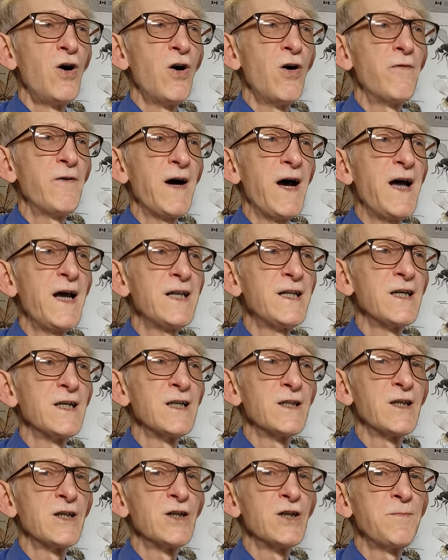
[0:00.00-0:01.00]
of
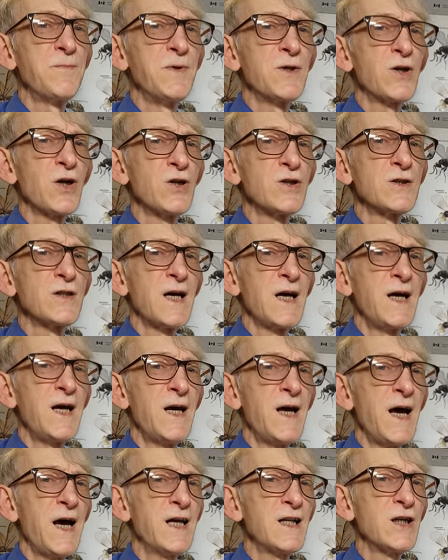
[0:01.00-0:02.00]
adult, and because
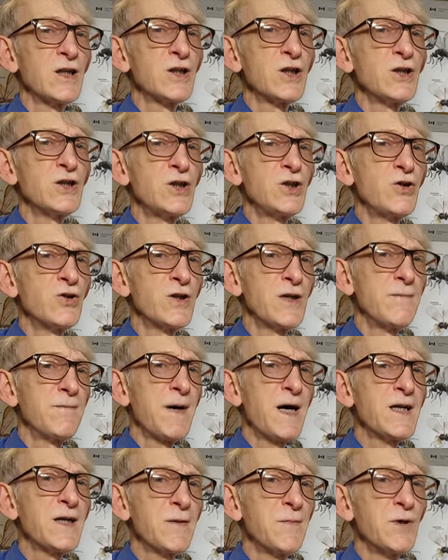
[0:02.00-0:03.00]
adult is using
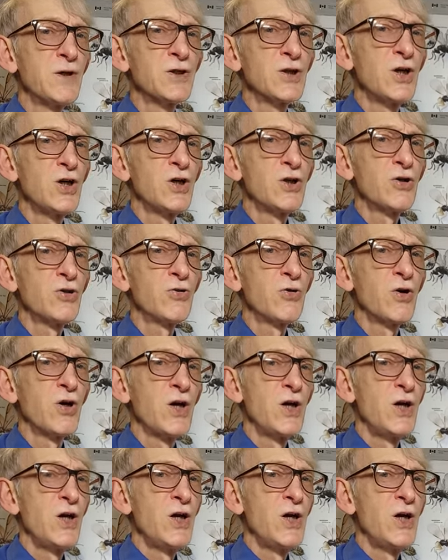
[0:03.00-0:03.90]
mandibles to